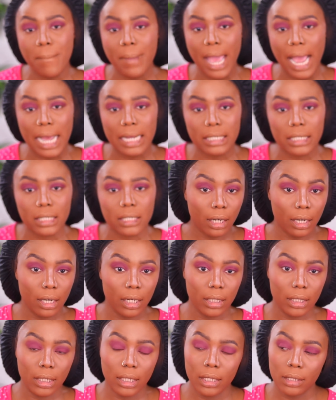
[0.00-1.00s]
matte
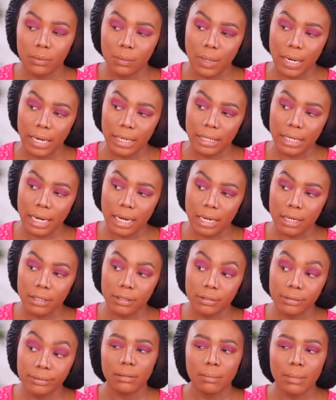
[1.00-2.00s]
color right
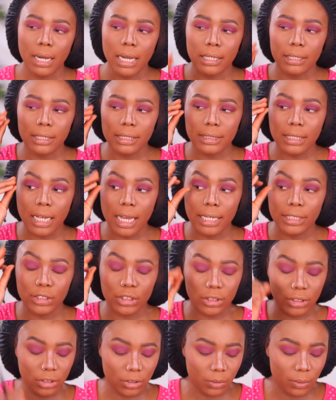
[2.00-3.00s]
now. My This eye
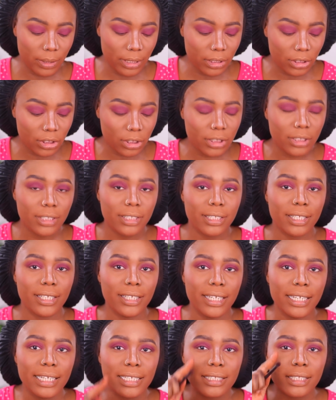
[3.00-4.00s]
just switched the
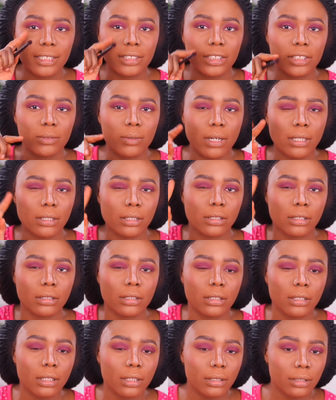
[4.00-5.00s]
lid. It just
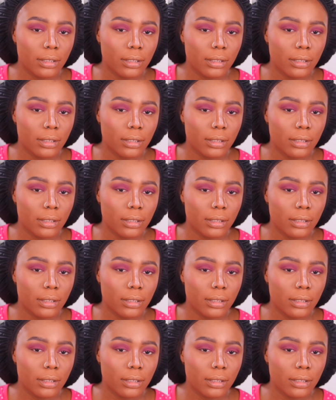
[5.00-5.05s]
went...